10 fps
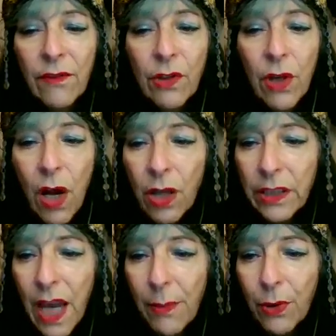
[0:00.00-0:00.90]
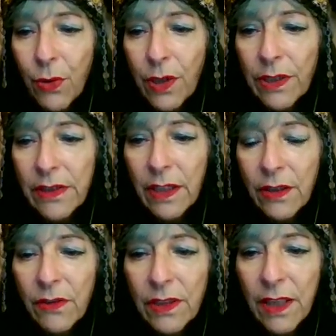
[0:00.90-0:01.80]
for all Capricorns, that
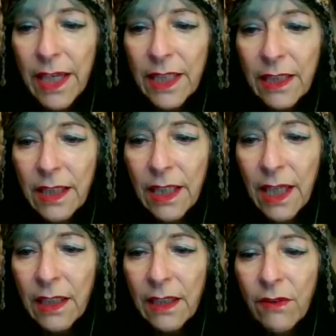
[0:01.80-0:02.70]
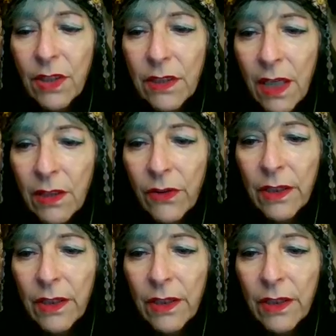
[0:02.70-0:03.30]
there's light at the end of the tunnel.